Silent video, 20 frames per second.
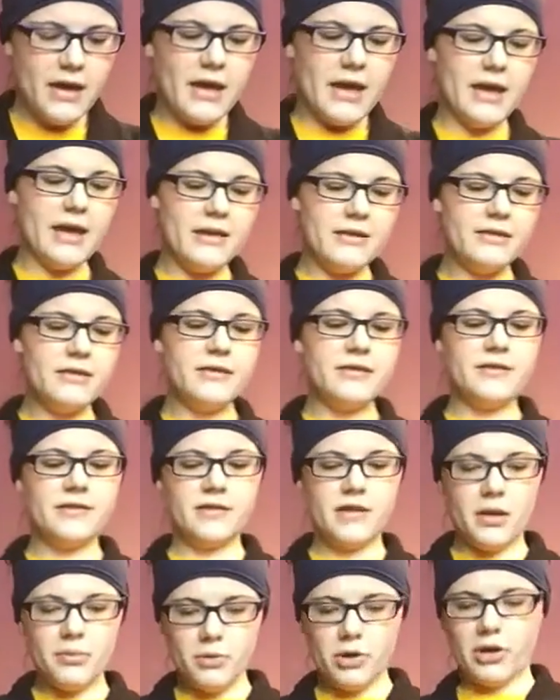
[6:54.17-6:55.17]
In
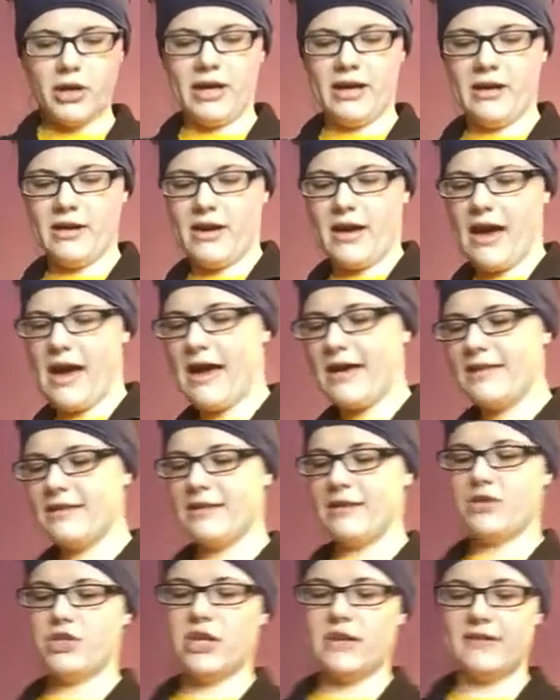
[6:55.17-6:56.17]
summary, I
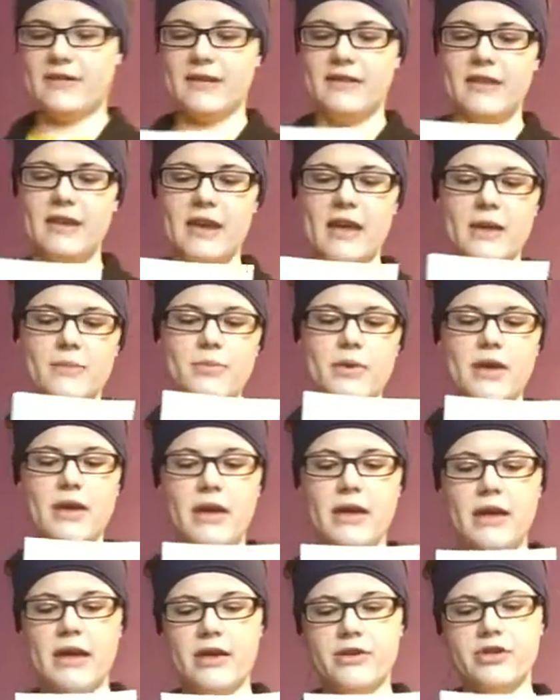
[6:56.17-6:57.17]
suggest that the
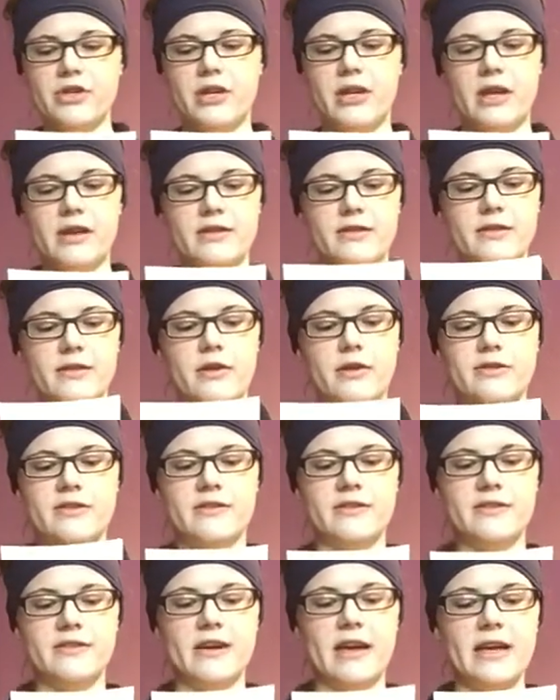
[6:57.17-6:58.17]
APA educates our
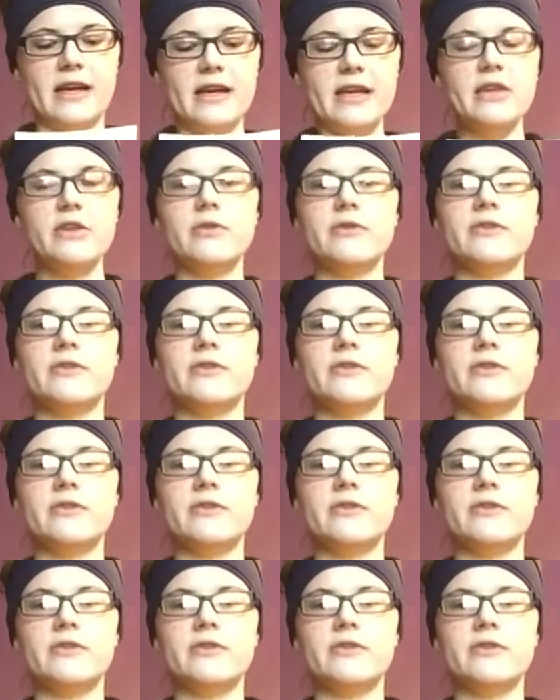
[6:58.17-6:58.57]
society